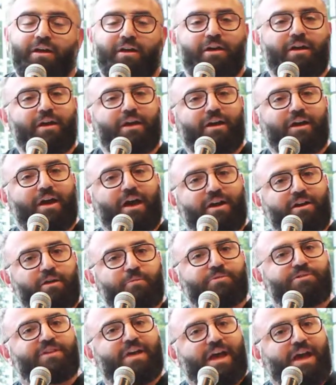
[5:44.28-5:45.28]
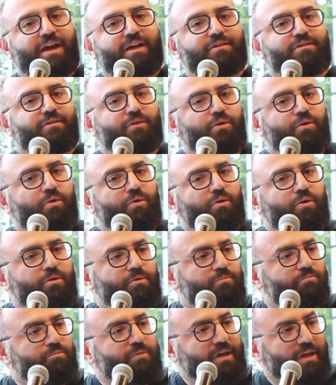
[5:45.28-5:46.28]
Arabs had
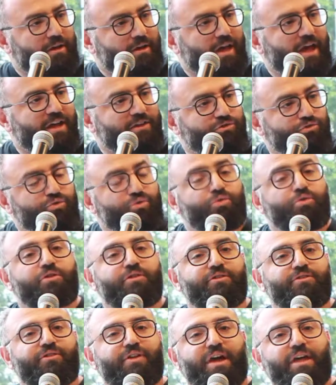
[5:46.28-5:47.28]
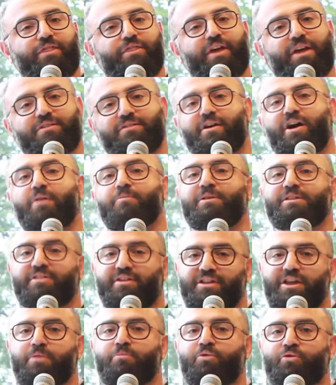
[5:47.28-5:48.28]
ruled at that time in
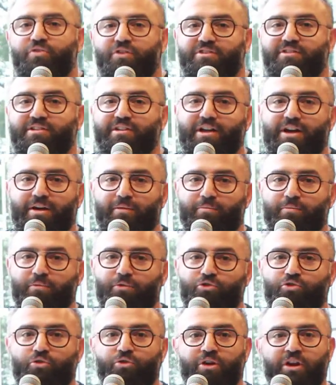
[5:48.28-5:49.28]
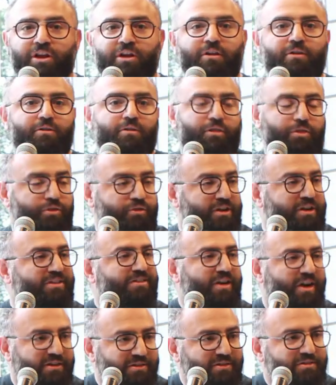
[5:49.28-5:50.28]
the name of Islam during 3
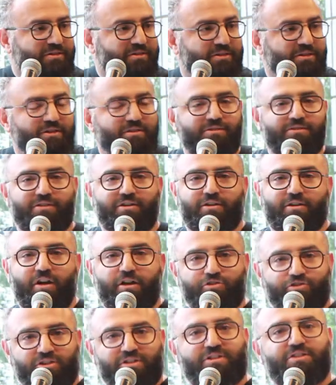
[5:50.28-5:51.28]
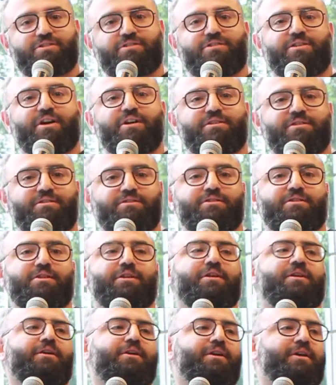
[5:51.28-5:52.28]
dynasties: the Rashidis
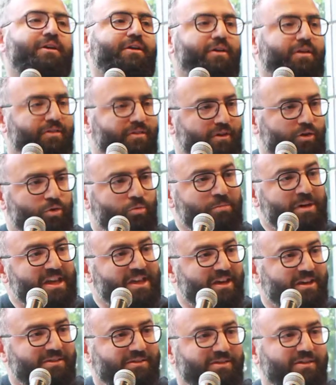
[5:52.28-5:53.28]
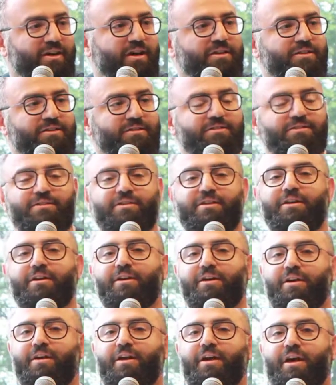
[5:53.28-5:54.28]
dynasty, the Umayyads
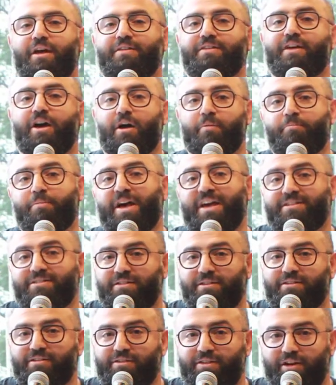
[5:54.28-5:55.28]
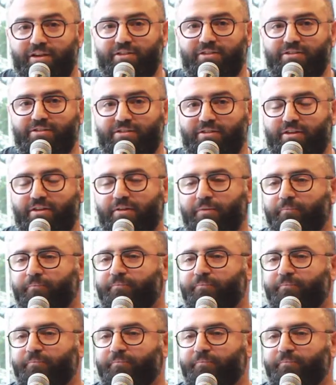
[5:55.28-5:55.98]
dynasty, and the Abbasids dynasty.